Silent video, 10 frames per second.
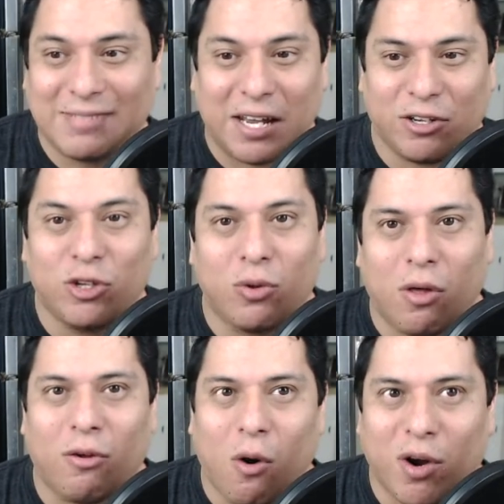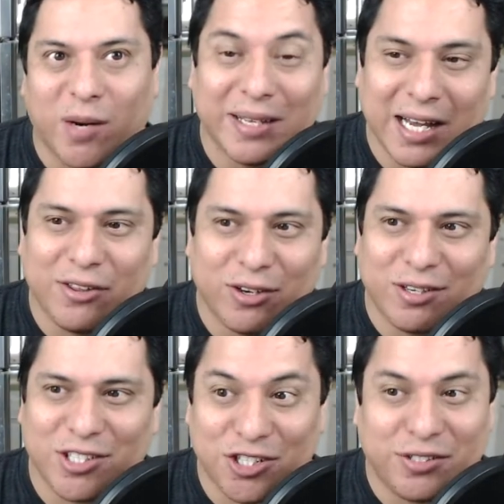are going to be
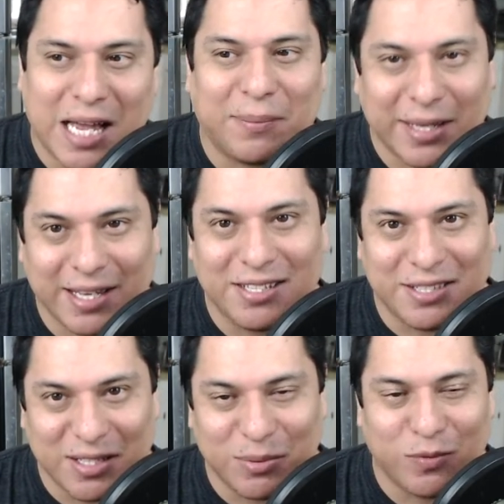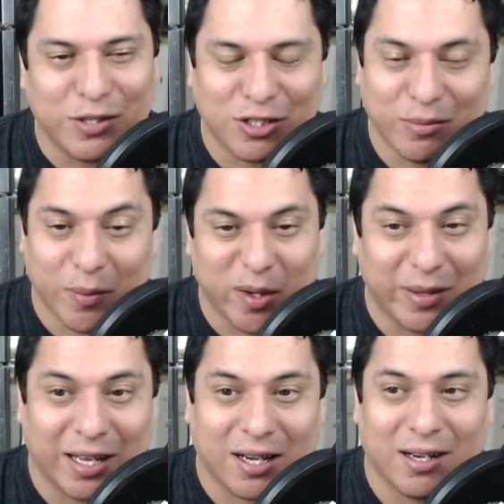other Shazam kids in this movie, so maybe it'll
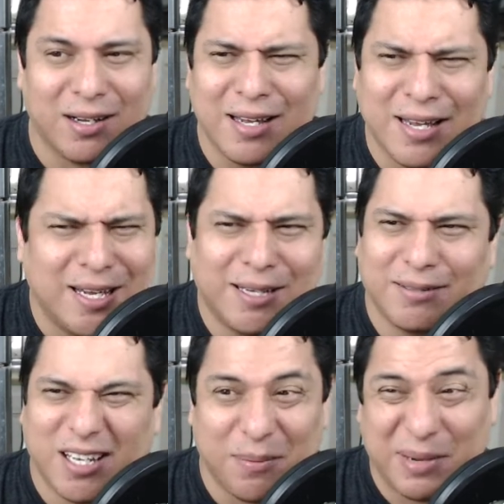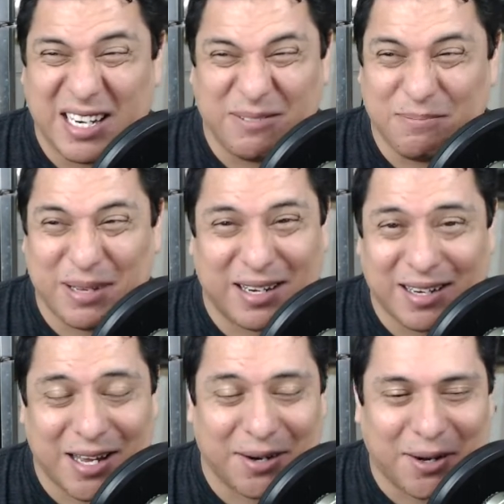be like a buddy
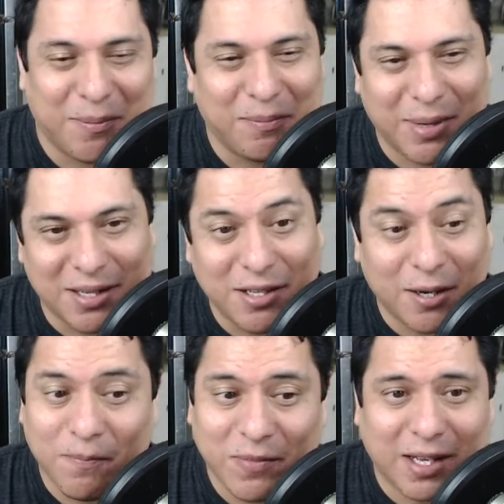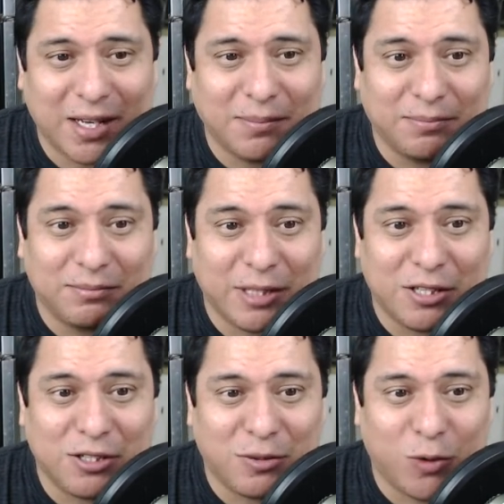pick, I don't know. But still,
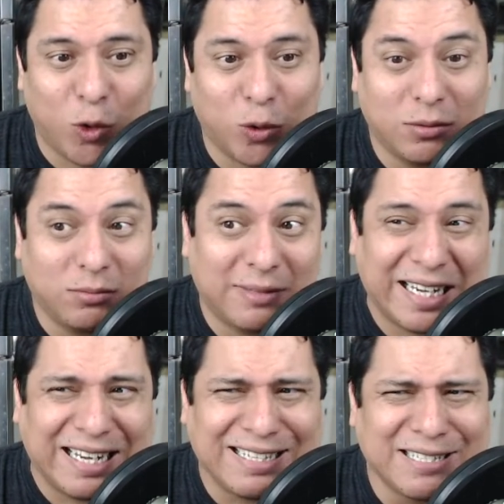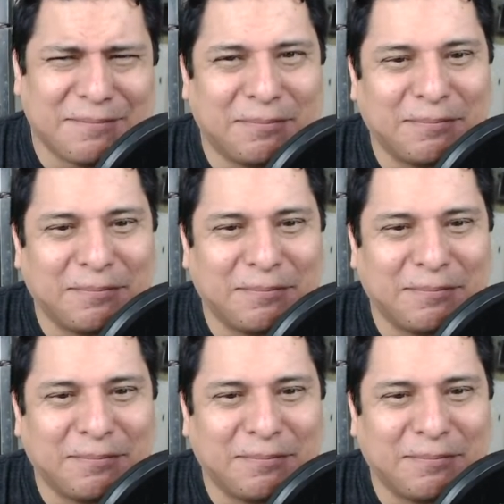it's cool, I guess.